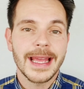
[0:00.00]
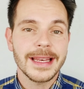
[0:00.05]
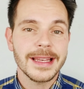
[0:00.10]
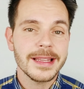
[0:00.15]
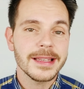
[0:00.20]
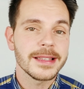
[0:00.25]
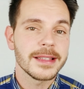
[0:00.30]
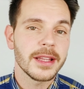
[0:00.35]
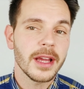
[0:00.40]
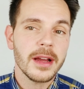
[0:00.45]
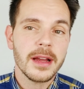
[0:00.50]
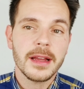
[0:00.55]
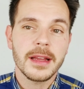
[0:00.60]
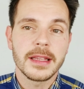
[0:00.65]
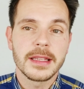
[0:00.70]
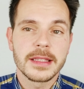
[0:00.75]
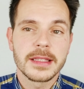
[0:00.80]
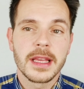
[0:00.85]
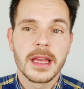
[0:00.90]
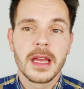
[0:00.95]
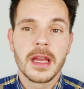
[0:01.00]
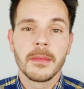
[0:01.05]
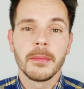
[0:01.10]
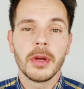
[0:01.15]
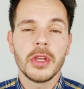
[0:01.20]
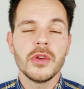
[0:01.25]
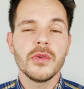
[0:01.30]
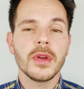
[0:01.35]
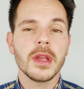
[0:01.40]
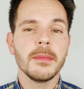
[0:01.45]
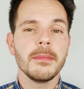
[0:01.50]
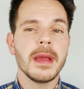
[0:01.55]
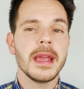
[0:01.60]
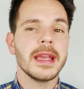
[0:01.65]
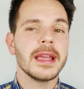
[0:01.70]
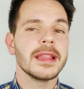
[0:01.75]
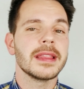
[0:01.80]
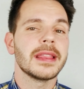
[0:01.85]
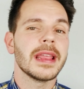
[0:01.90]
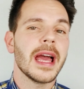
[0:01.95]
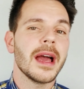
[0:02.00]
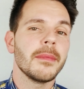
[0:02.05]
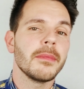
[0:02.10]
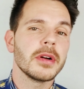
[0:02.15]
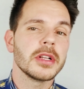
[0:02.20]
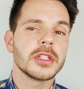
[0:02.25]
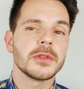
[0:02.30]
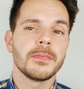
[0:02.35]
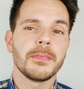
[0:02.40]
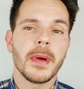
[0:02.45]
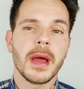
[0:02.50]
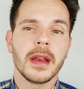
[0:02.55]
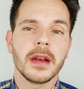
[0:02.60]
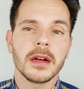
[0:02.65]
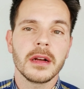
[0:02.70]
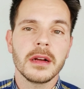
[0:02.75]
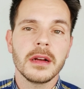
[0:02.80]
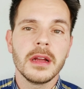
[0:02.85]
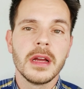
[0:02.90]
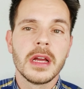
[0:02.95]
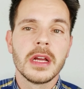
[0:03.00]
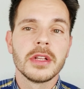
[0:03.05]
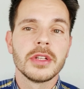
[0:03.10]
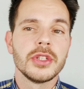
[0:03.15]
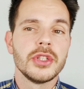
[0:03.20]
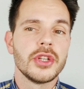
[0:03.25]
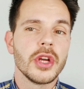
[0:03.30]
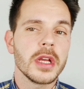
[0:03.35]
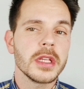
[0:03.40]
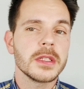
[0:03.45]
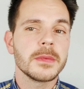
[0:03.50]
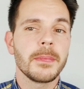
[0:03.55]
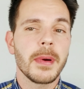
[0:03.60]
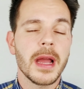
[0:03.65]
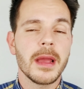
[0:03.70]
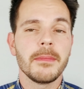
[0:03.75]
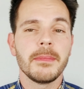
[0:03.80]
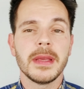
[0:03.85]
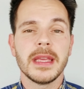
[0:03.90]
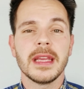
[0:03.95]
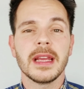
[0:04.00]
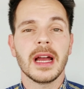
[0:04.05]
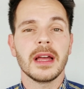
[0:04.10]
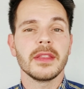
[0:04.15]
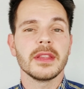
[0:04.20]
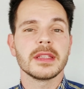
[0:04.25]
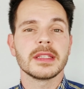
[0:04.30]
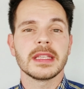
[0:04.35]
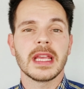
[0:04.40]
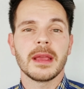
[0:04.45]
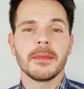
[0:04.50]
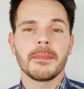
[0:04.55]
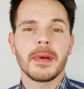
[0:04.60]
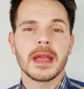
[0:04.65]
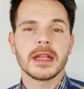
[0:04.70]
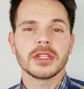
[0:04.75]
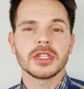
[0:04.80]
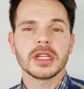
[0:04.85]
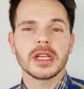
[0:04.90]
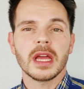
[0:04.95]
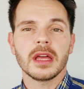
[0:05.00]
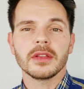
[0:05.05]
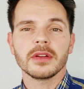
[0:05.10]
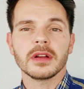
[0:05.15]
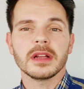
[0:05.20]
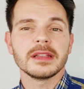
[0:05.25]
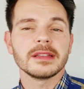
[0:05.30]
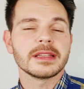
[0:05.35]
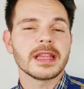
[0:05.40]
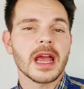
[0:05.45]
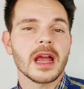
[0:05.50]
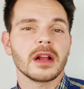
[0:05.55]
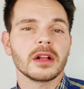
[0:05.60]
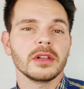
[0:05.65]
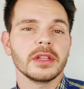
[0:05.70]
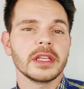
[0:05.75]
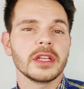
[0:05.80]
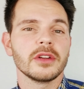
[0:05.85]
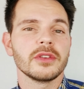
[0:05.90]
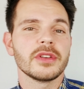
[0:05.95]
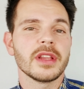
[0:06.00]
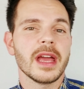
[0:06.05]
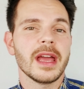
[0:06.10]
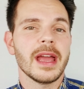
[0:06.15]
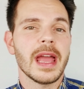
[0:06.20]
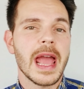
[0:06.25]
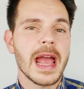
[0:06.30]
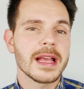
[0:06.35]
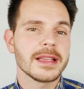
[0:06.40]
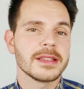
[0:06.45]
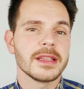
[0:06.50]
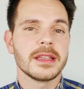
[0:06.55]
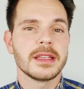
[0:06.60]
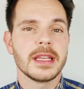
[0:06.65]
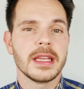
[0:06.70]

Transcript: and it does, but you can make it that much better just by being on the same page together and tackling your debt as a